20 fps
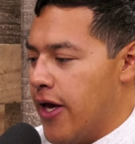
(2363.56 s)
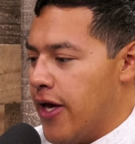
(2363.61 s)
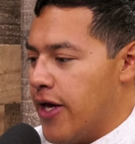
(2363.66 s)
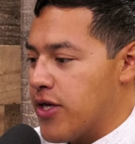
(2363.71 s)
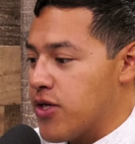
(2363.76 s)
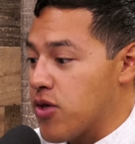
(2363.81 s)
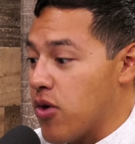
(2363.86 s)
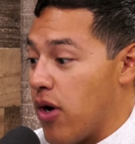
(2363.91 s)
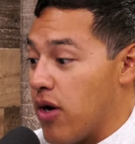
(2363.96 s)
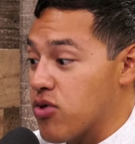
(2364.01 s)

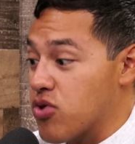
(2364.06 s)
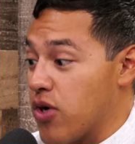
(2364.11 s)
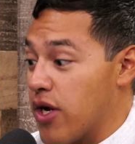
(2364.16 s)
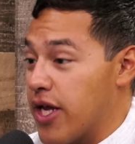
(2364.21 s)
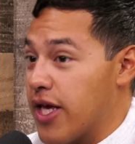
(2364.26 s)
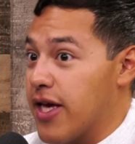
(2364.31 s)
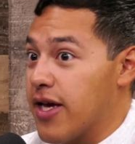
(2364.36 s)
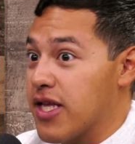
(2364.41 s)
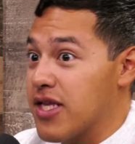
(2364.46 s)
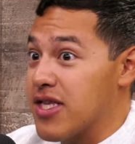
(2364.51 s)
So I was trying
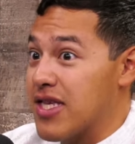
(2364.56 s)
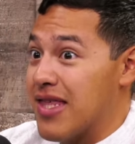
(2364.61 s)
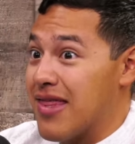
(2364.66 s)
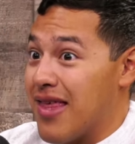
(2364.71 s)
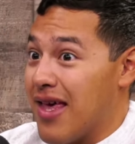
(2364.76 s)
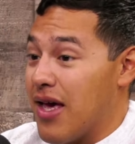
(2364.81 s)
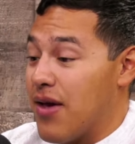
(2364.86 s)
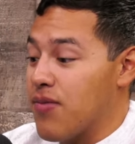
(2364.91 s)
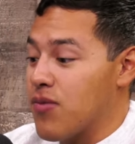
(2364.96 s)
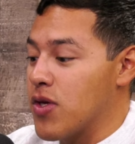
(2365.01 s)
to get to
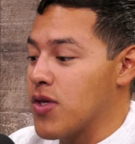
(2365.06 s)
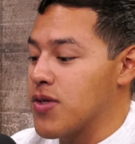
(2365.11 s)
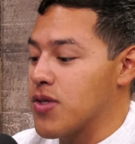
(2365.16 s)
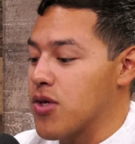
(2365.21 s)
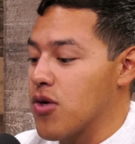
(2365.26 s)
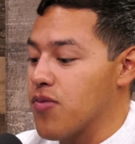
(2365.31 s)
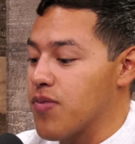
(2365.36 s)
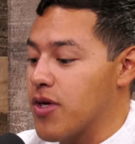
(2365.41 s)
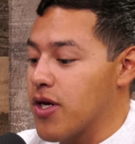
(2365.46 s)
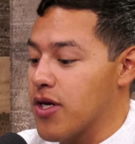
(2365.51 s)
them. And
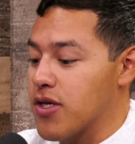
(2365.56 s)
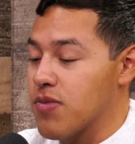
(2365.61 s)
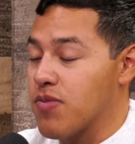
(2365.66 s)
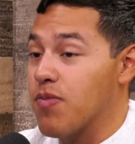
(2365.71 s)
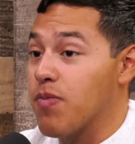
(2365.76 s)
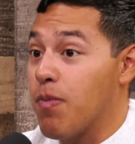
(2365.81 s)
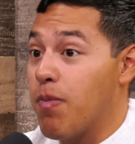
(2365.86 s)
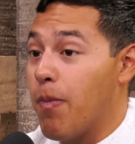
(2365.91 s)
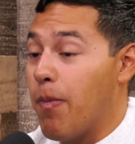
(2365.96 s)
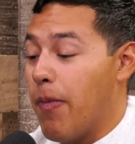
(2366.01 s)
so because
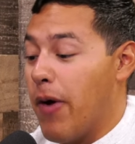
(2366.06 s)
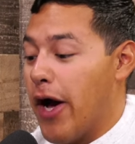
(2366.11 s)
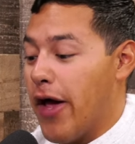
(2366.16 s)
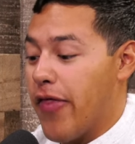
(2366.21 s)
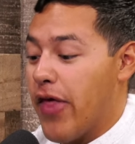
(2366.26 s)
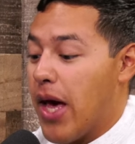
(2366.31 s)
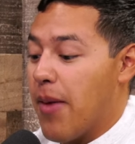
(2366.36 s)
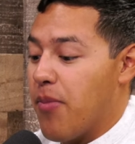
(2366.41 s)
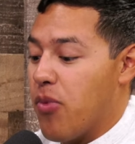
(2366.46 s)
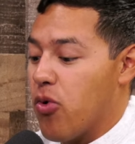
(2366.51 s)
by
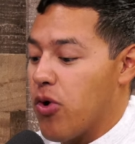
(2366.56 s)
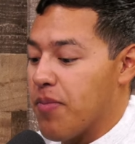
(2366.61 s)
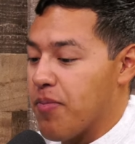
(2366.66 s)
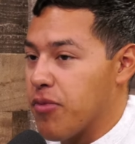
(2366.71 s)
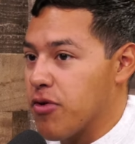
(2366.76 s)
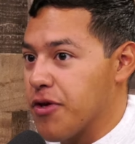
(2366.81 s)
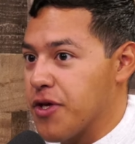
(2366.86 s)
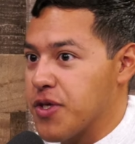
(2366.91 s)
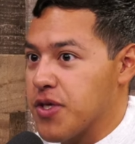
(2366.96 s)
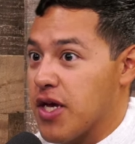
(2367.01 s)
that point,
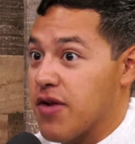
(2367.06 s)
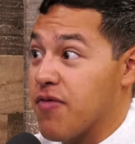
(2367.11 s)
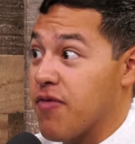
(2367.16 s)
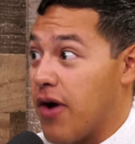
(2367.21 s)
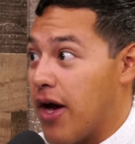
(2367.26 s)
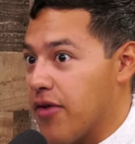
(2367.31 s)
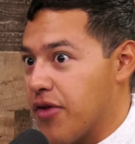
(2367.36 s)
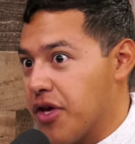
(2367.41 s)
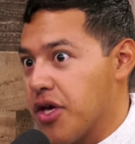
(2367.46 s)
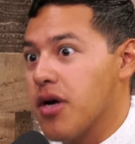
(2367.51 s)
police had
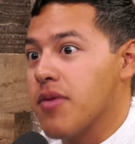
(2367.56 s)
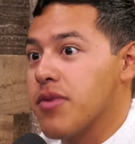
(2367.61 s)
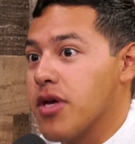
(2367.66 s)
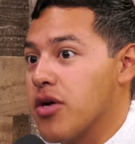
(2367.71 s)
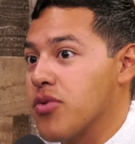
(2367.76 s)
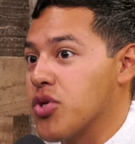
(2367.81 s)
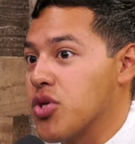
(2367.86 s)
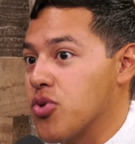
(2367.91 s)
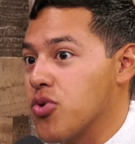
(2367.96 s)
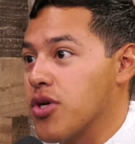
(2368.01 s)
finally come
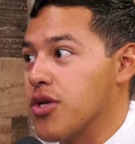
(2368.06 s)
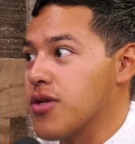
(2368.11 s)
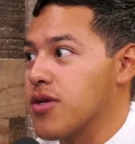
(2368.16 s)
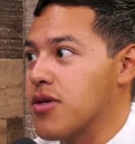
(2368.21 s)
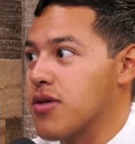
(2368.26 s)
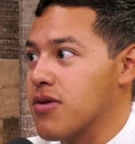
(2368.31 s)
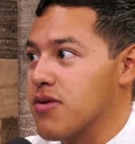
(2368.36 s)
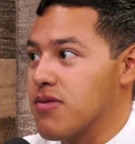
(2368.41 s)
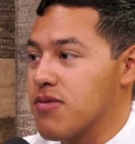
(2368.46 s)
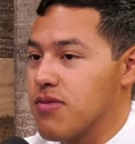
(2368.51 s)
down the street
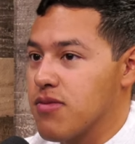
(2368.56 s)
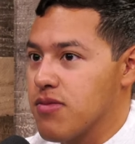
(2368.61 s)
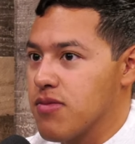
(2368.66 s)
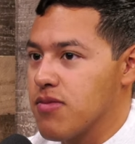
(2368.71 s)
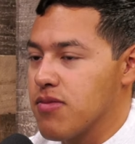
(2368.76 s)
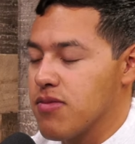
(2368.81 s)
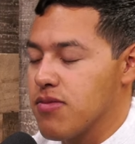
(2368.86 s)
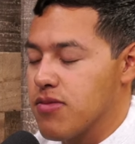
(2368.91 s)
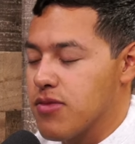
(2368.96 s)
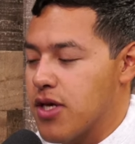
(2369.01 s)
to
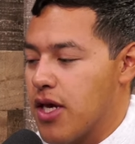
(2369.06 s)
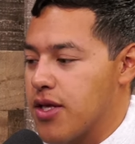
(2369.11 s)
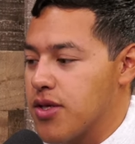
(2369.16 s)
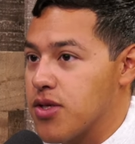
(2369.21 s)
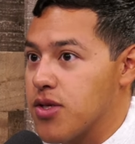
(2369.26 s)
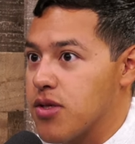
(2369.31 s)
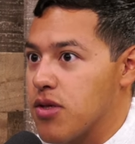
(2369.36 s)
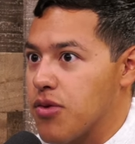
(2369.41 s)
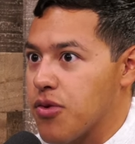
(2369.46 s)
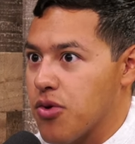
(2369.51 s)
tend
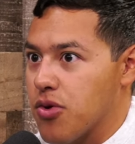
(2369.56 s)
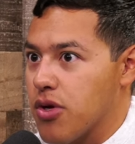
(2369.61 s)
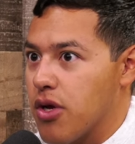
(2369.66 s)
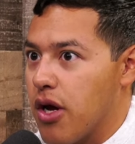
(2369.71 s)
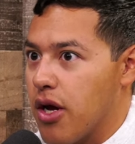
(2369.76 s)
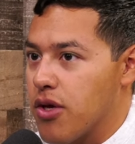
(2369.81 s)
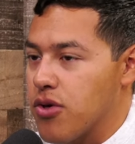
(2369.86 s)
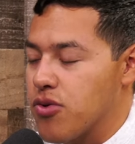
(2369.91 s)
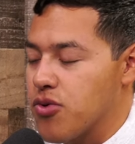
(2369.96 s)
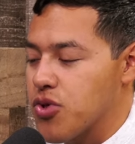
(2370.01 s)
to the third
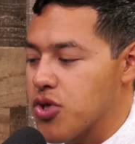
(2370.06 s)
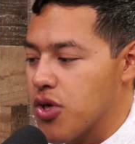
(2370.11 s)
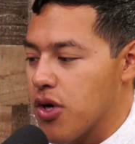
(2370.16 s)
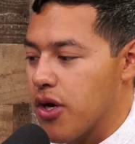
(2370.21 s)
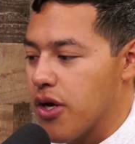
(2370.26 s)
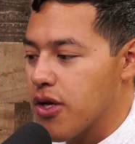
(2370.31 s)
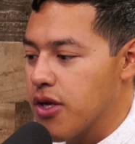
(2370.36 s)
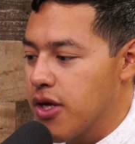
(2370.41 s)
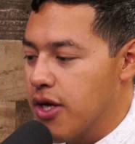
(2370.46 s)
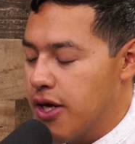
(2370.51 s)
guy who was
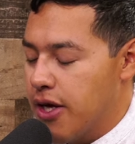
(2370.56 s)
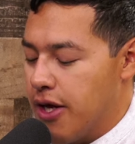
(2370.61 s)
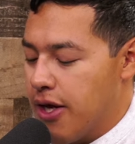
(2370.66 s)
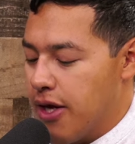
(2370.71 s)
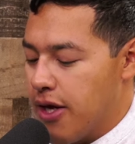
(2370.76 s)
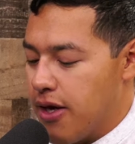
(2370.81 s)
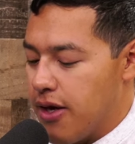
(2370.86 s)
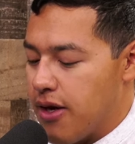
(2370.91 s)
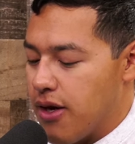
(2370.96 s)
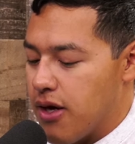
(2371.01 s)
shot
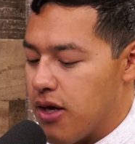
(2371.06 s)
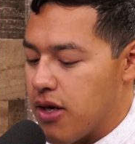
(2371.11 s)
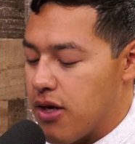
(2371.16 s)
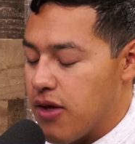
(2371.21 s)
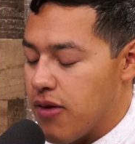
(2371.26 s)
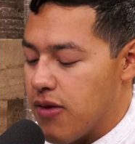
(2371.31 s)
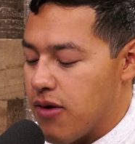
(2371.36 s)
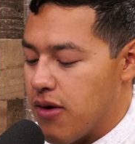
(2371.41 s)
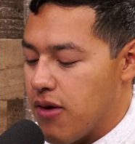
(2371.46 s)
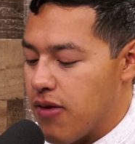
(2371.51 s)

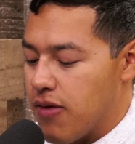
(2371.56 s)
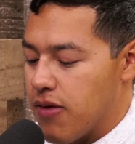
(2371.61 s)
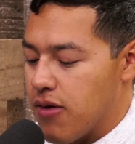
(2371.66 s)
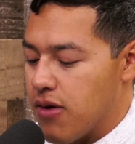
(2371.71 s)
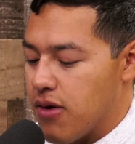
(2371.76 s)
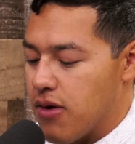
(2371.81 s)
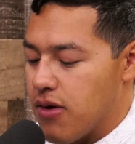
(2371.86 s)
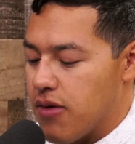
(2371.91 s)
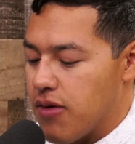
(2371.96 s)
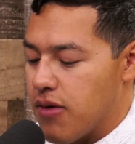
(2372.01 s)
in
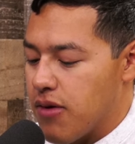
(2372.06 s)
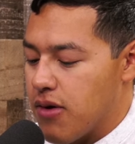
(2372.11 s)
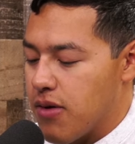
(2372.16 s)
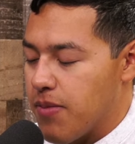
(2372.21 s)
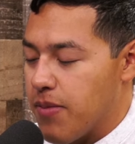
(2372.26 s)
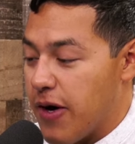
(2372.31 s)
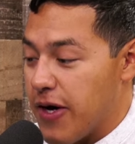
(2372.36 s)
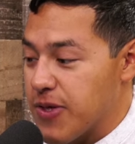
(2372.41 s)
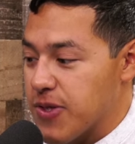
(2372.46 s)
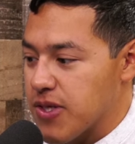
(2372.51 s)
the
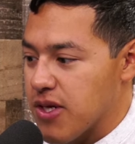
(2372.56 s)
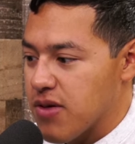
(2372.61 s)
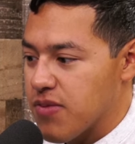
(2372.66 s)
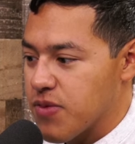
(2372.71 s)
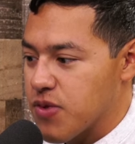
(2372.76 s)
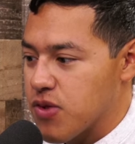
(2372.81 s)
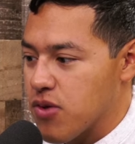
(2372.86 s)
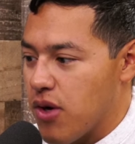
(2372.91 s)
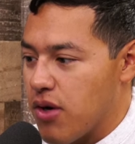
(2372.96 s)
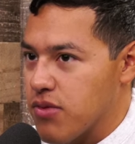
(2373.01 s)
bicep.
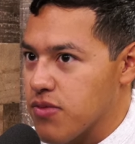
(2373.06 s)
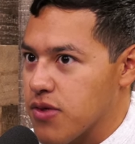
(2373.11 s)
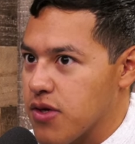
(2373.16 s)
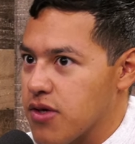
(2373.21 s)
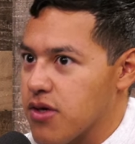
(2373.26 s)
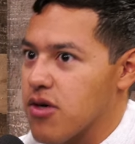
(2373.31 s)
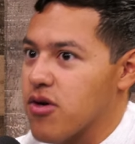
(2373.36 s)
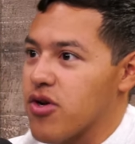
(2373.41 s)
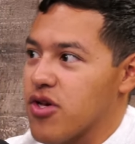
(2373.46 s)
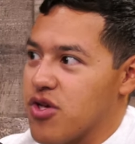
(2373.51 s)
So I was
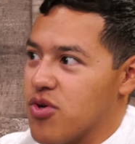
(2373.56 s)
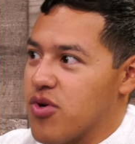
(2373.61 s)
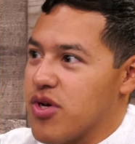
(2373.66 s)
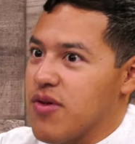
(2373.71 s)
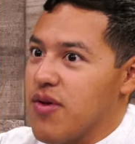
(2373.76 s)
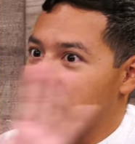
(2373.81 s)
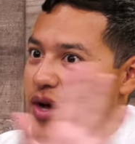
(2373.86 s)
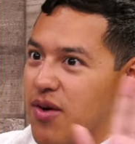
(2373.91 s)
like, okay, you know what?